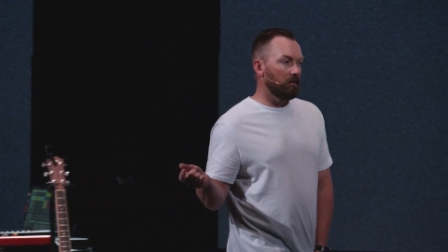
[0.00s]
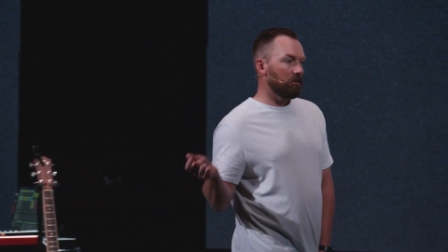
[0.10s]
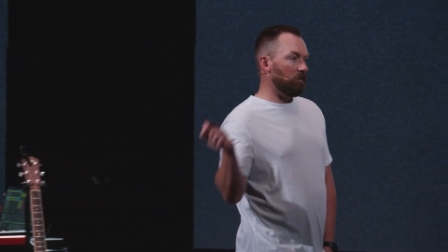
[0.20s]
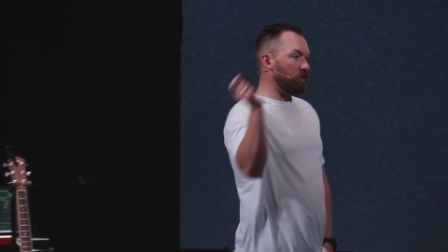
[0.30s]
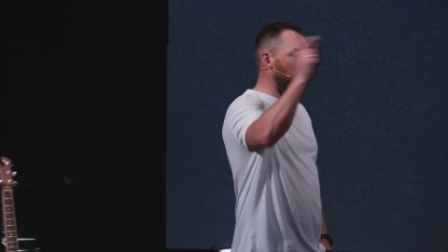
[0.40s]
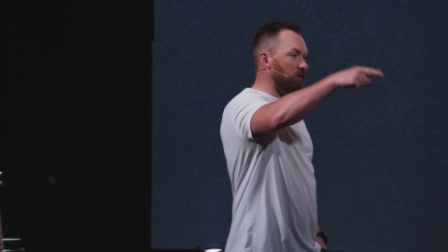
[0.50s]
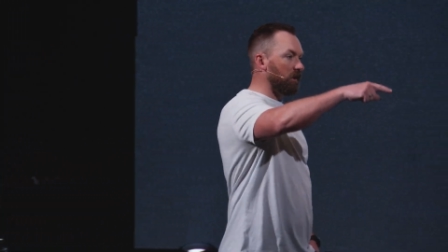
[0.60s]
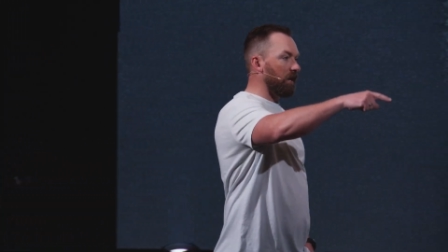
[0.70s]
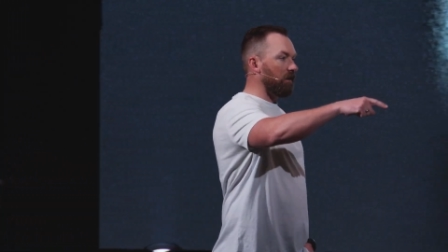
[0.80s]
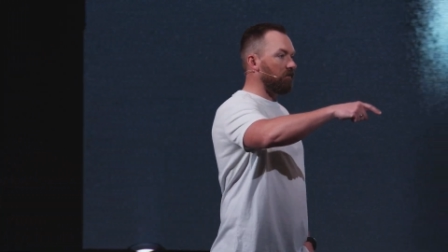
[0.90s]
to a church
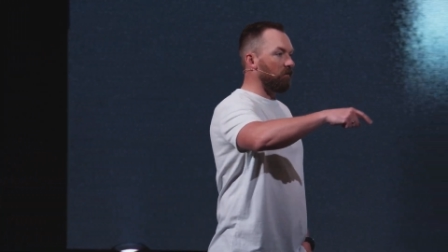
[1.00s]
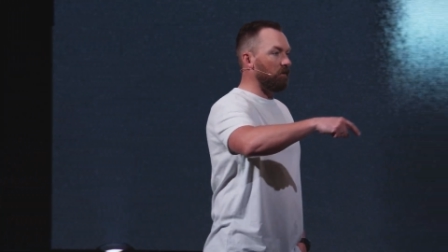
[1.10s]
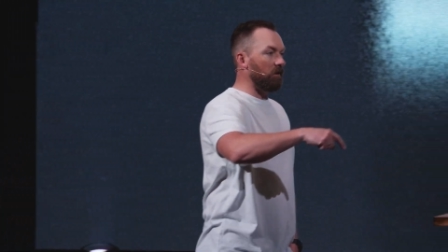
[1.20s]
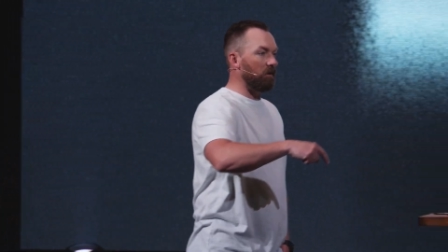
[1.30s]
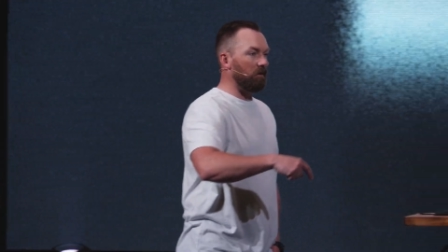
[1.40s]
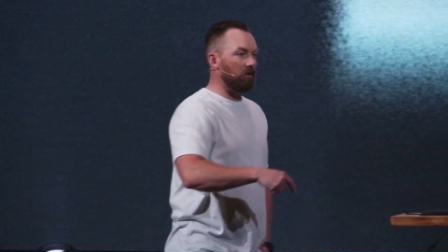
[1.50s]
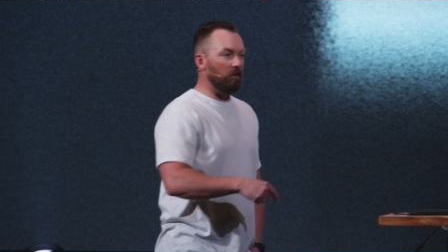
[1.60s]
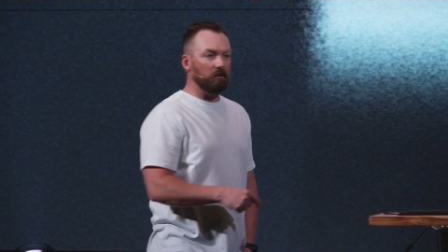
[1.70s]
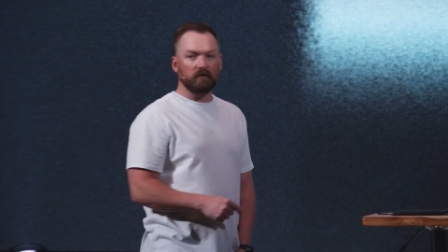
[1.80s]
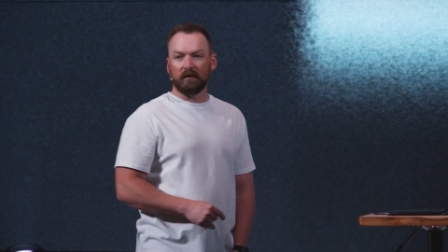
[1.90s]
in California
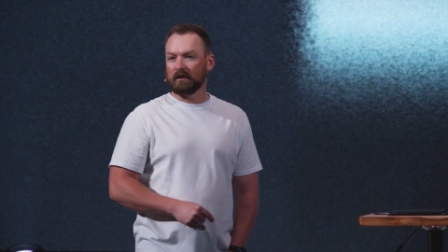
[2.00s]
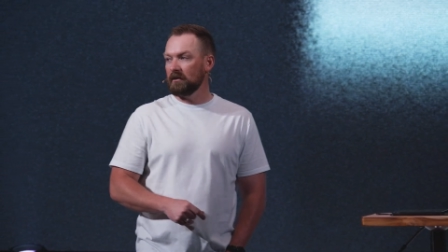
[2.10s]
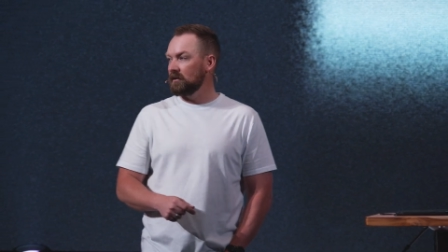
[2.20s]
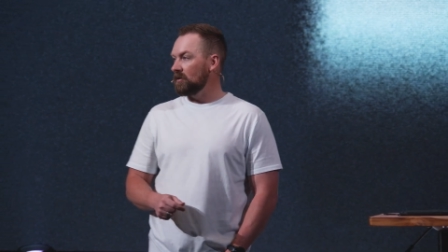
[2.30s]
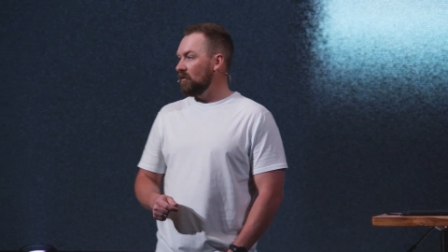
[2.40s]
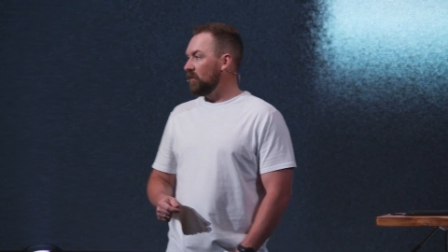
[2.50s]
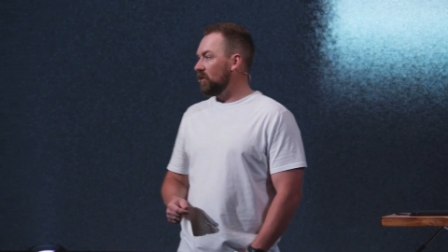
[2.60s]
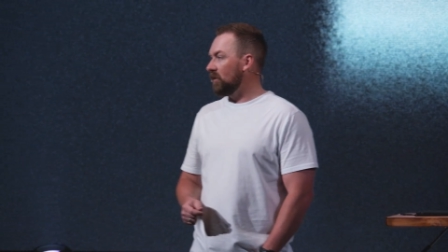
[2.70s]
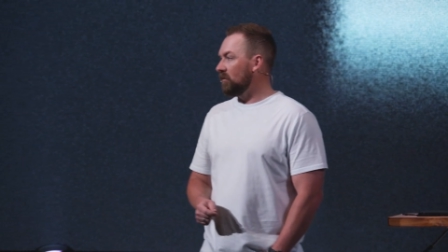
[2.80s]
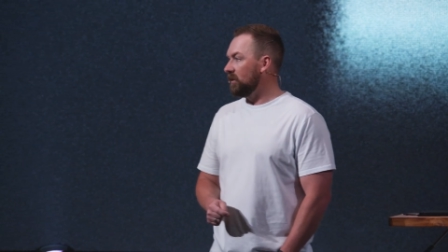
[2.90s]
that was fixing to start
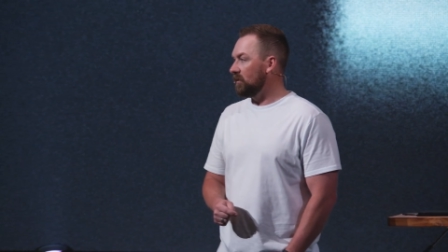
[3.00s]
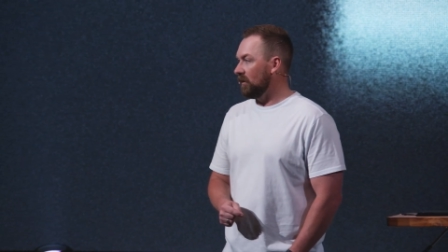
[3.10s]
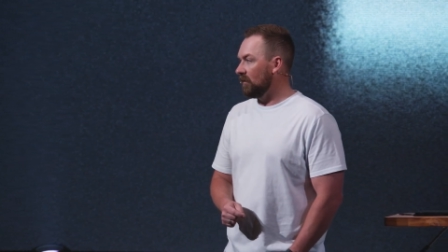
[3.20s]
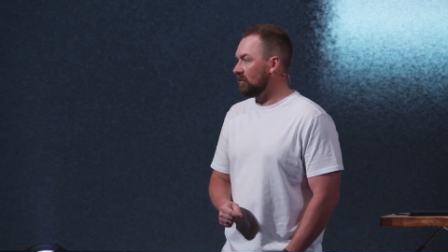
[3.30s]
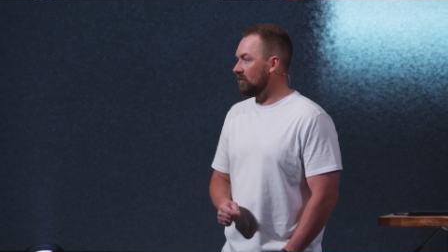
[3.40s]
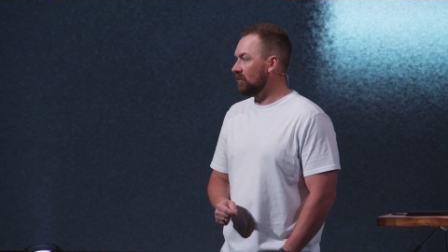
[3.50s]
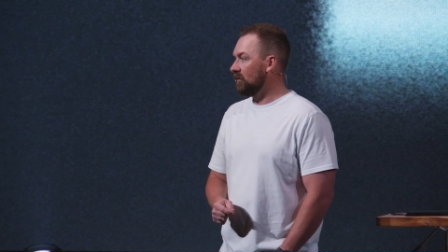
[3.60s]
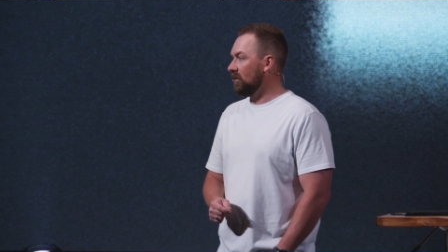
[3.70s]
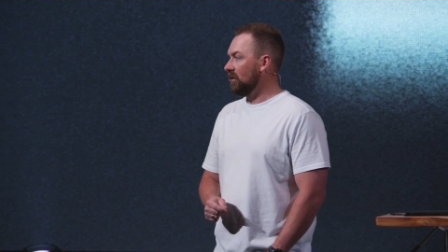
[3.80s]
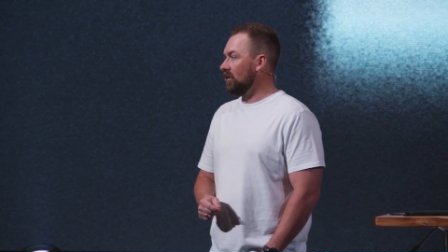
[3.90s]
building a building.
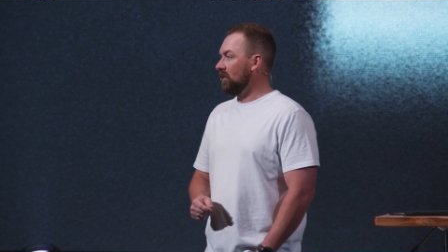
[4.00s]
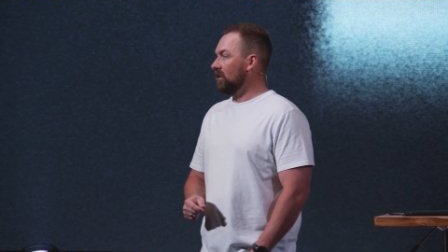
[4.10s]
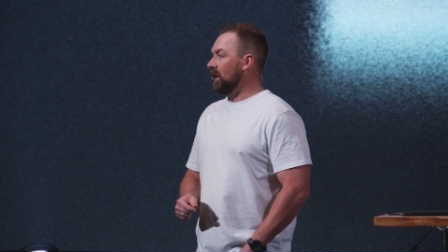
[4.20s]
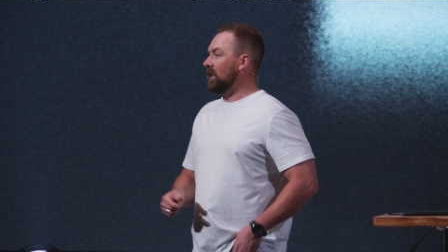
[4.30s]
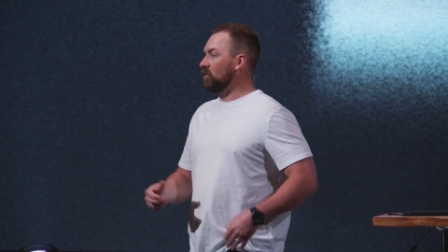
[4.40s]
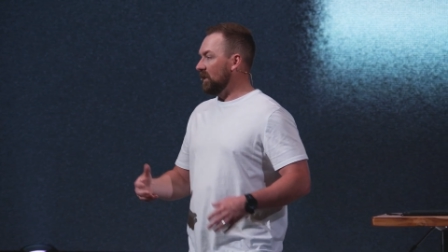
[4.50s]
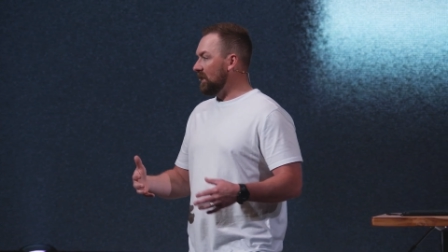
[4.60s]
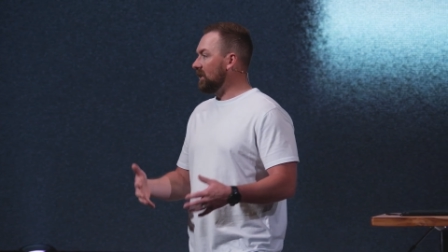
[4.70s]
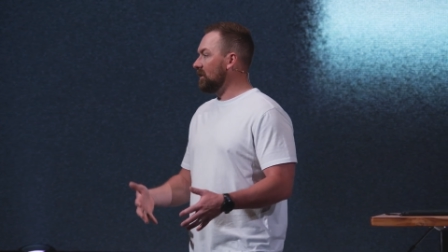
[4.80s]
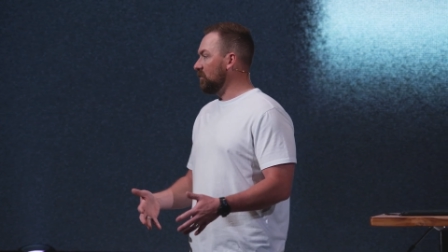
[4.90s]
And we
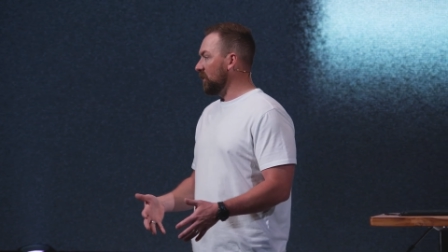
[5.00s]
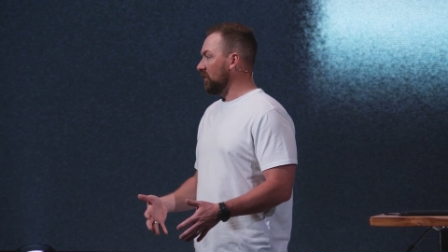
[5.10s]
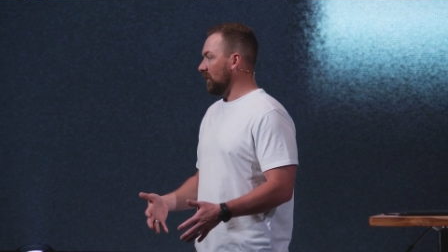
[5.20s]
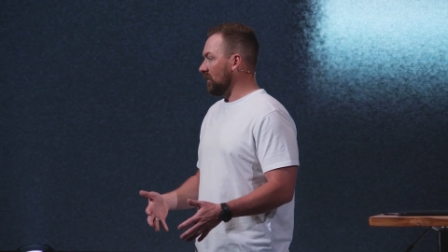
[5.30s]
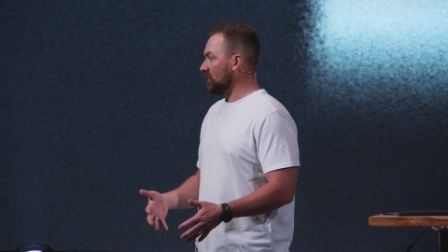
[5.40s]
needed a building.